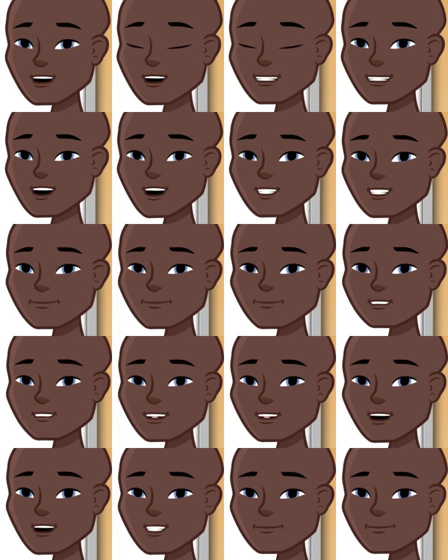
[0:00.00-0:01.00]
is a verb
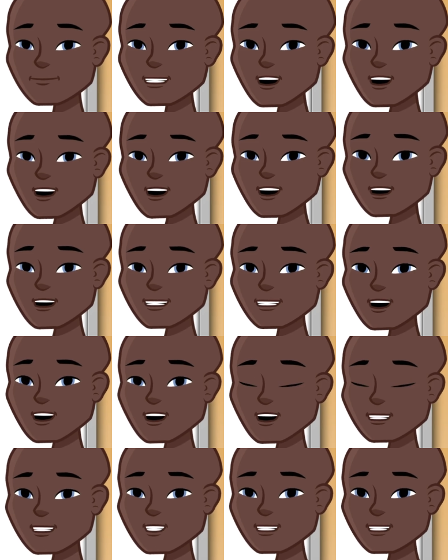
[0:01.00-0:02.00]
form that ends in
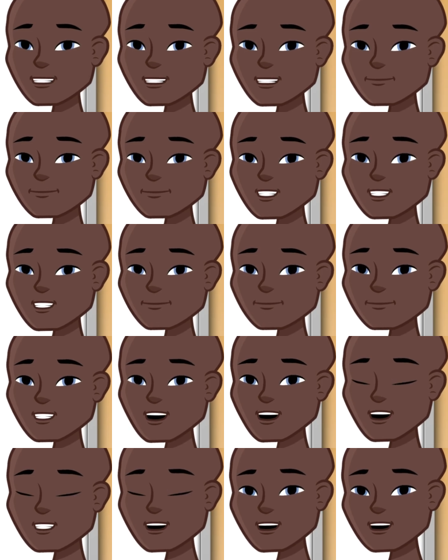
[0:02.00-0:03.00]
ing and
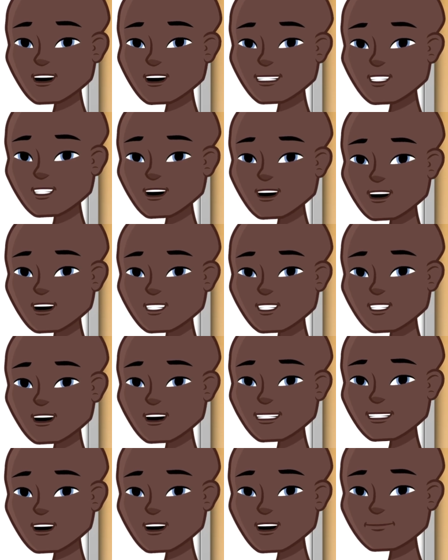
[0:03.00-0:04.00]
functions as a noun in a
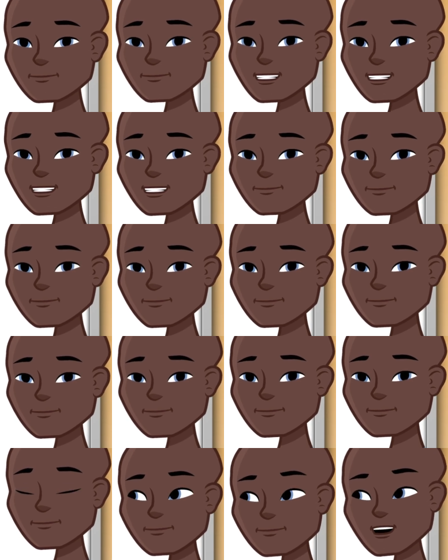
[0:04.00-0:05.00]
sentence.
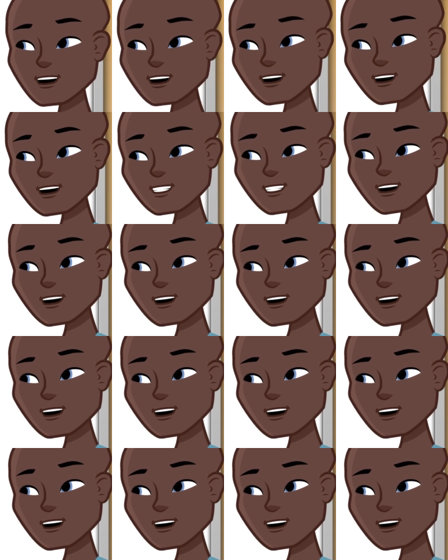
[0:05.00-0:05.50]
Take a look at